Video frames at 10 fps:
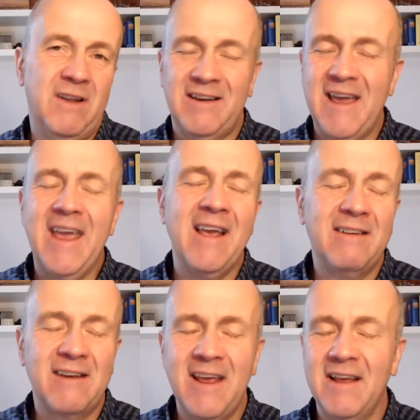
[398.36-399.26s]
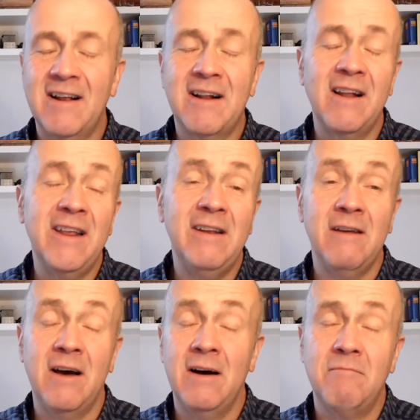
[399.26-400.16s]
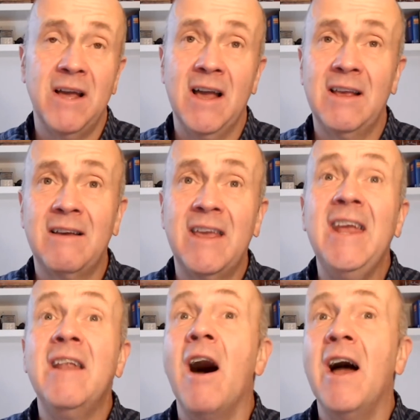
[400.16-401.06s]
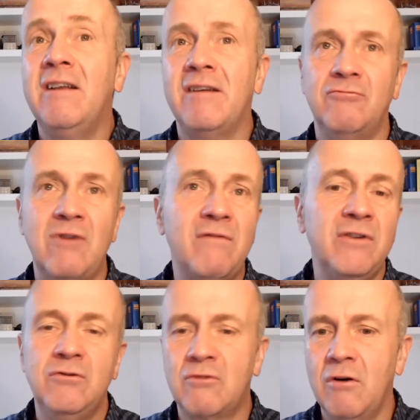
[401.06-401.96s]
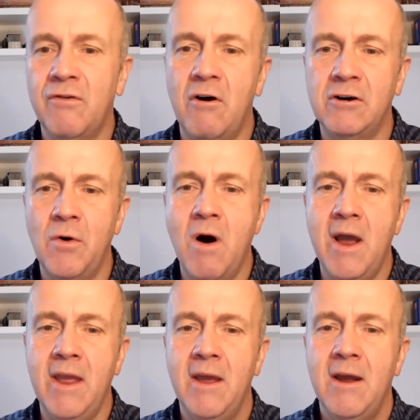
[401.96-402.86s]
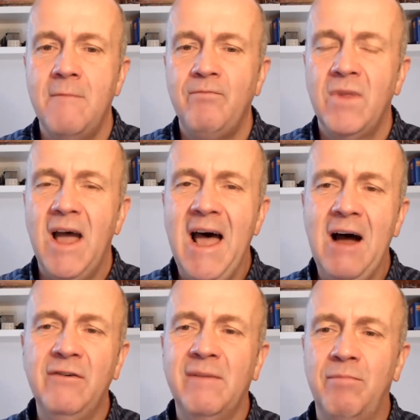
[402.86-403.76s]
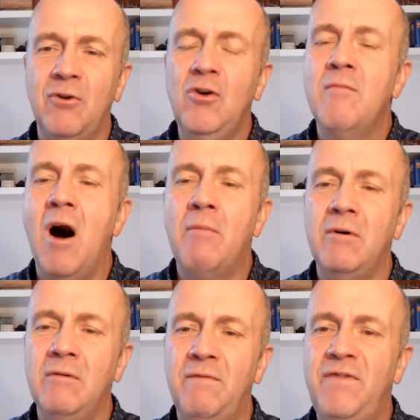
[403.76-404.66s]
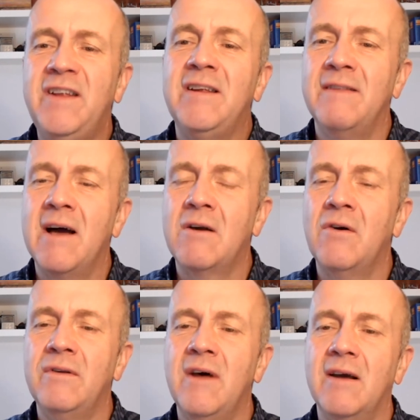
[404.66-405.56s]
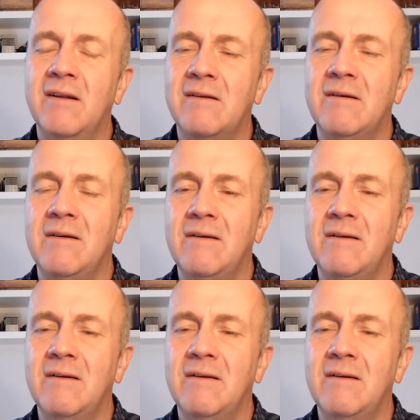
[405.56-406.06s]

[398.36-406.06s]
taking a keen eye to revenue growth ROI. How does Blue Marble fit in that context?